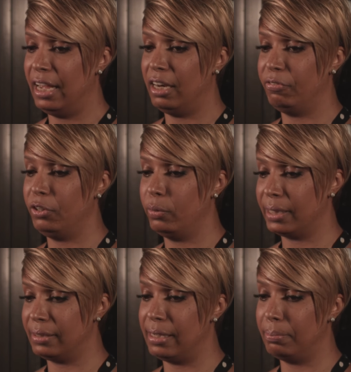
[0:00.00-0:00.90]
and if you
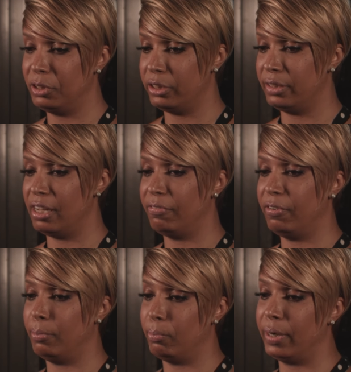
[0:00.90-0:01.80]
accept yourself
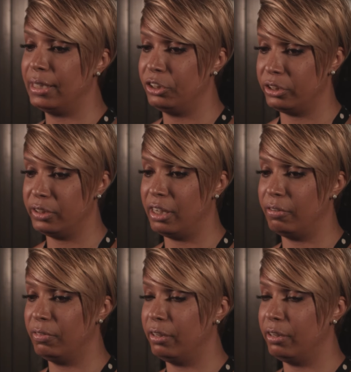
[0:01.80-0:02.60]
and embrace yourself,